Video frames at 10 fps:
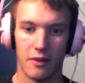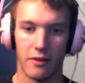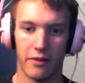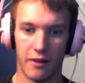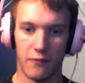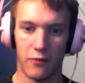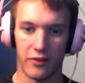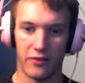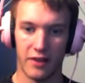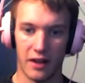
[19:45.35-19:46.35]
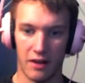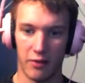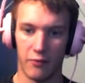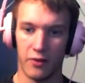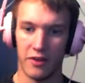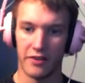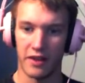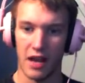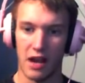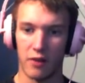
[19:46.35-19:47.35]
The depth is still and the
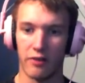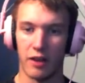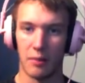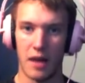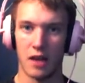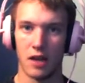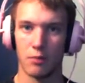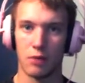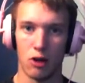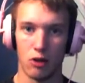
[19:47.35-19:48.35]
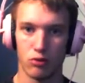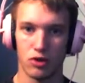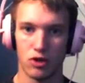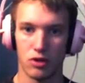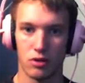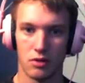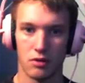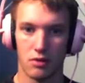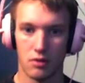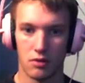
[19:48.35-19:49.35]
freezing air tell me I am close.
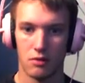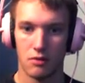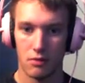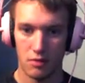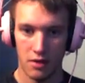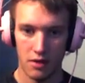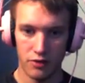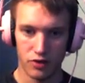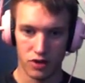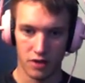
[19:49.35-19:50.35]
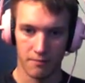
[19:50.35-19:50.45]
Interesting.